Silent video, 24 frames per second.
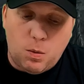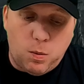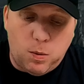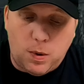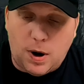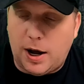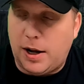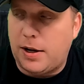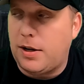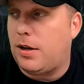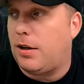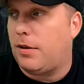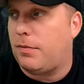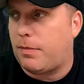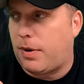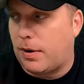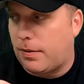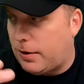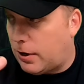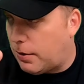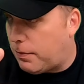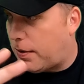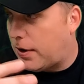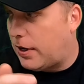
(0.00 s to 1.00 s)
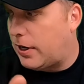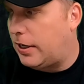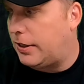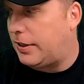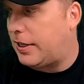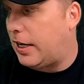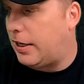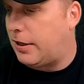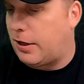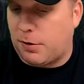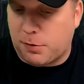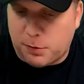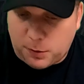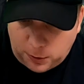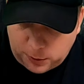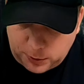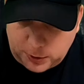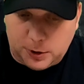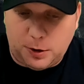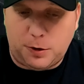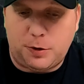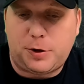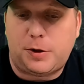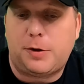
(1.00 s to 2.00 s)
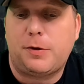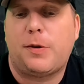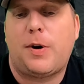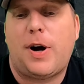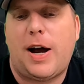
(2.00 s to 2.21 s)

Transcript: one no pun intended roller coaster